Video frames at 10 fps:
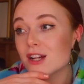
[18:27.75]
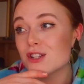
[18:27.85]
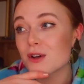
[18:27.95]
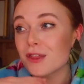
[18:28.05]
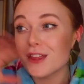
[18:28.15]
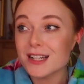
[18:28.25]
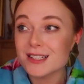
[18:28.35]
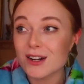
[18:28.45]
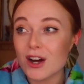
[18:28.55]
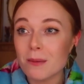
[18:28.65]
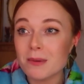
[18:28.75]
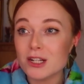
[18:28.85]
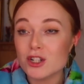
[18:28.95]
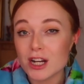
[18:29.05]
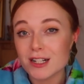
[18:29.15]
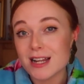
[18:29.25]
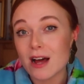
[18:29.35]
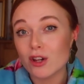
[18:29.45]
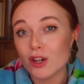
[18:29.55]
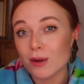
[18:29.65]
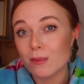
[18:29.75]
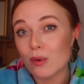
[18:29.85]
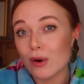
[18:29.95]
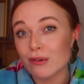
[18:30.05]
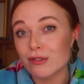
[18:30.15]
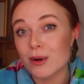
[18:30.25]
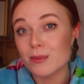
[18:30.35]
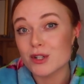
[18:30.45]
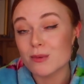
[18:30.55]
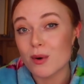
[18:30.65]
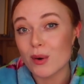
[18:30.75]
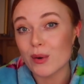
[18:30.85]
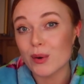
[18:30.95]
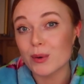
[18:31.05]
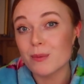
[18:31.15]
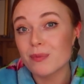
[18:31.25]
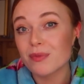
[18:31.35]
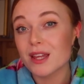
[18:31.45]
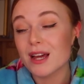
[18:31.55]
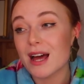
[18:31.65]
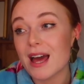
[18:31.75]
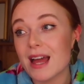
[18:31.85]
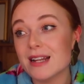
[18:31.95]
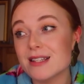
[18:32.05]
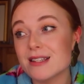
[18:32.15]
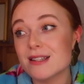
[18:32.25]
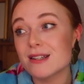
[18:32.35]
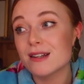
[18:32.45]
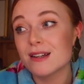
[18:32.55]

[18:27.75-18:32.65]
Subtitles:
So things are gonna be shut down a lot more from tomorrow, and